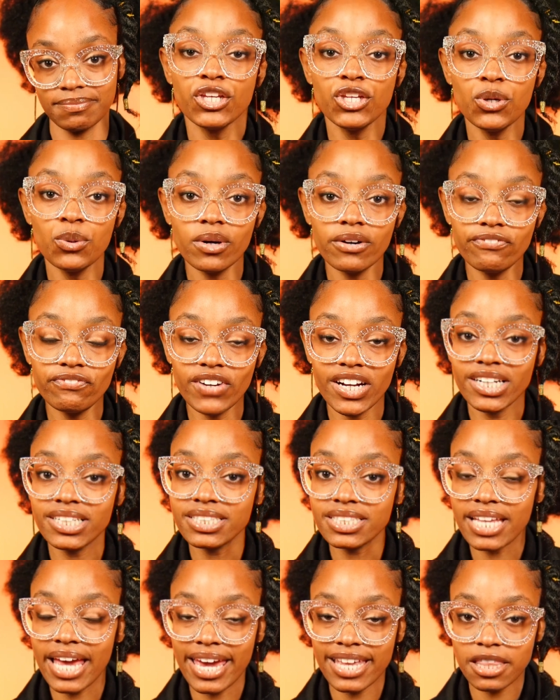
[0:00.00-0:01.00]
You will
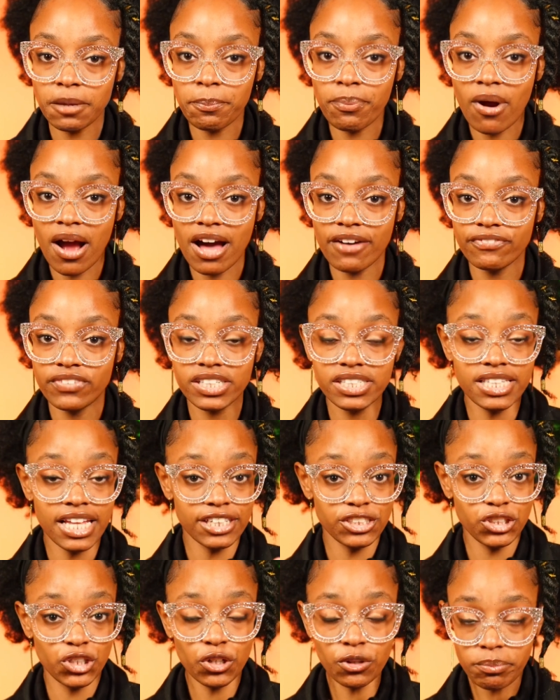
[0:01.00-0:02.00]
first take the profits
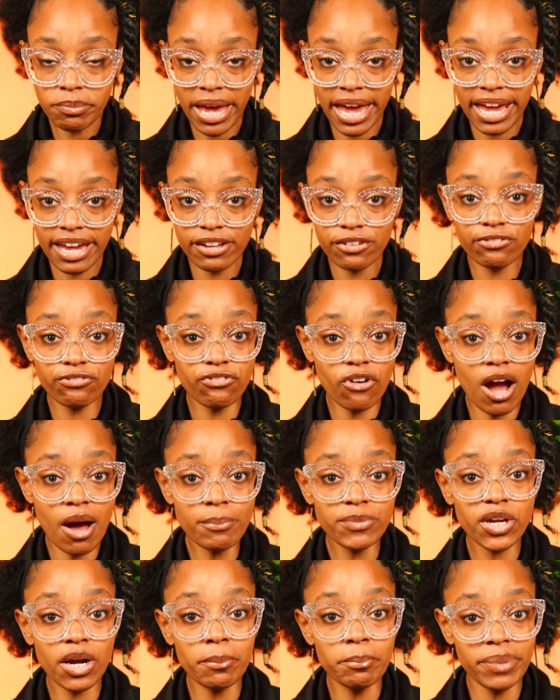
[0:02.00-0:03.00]
that you made
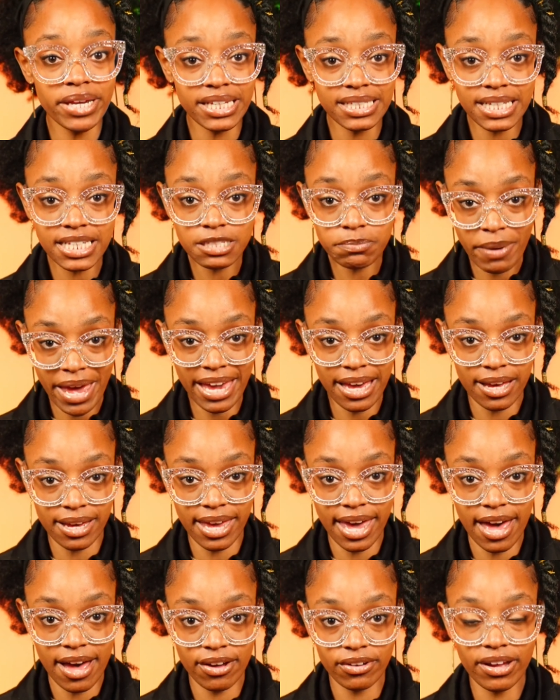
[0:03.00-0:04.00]
from your business bank
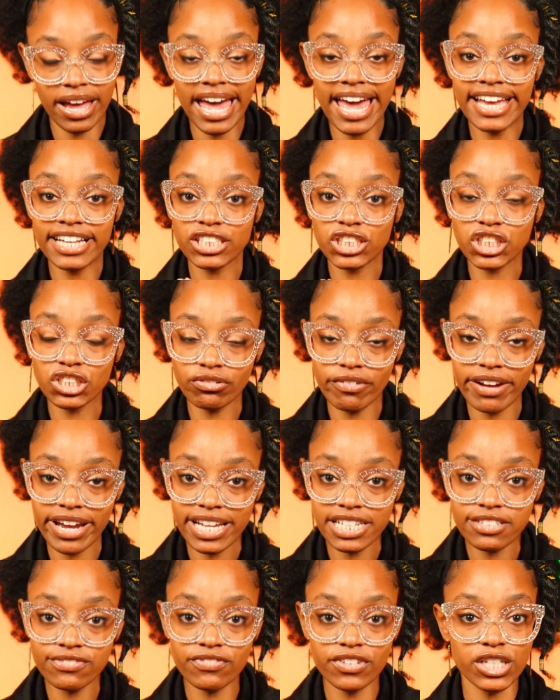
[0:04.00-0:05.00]
account and
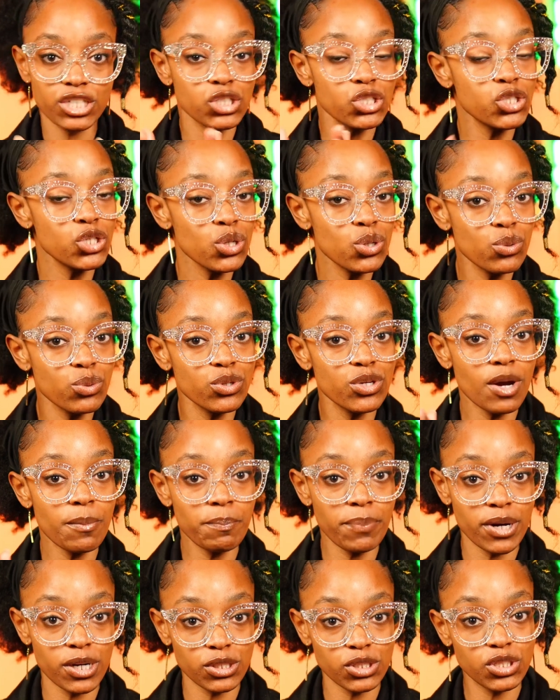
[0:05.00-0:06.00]
transfer it to your
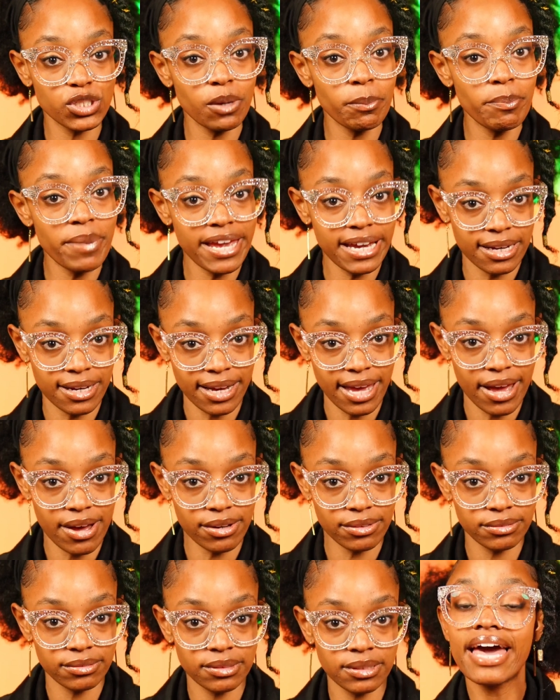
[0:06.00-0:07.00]
personal bank account
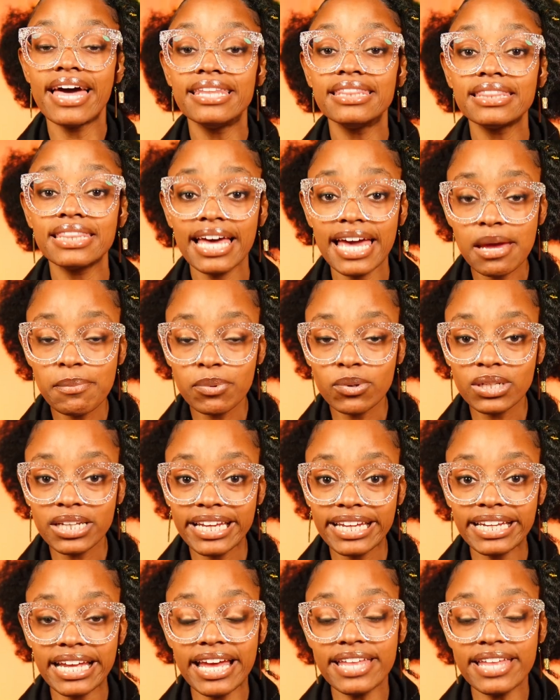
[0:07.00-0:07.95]
and label it